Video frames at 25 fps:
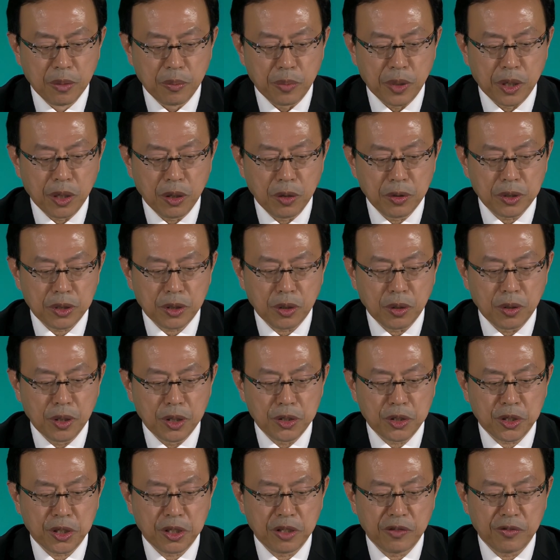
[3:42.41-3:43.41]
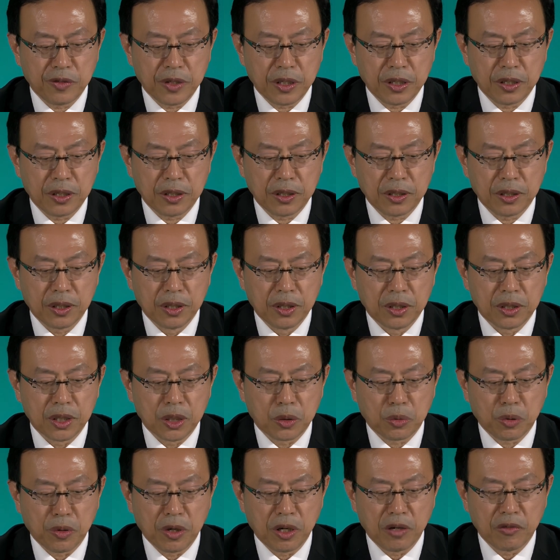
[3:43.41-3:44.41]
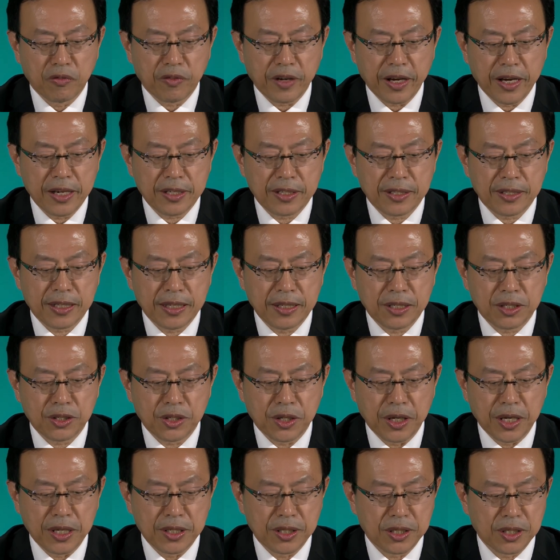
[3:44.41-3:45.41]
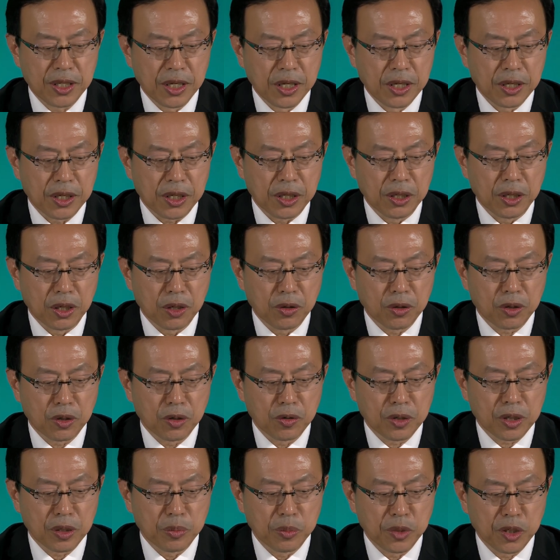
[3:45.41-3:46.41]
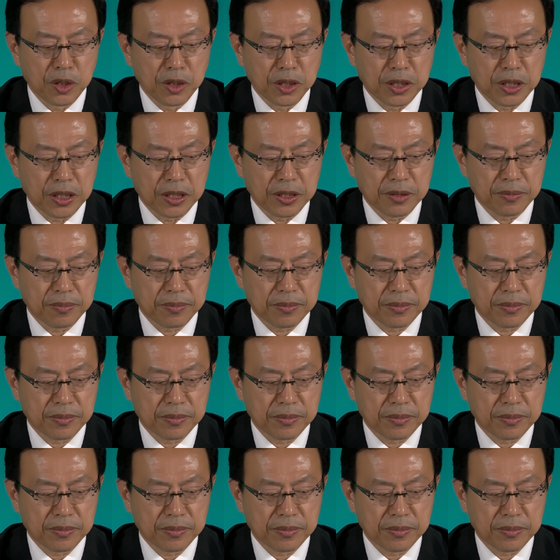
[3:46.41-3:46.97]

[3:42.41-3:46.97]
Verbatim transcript: but also achieving the 12 SDGs in local community.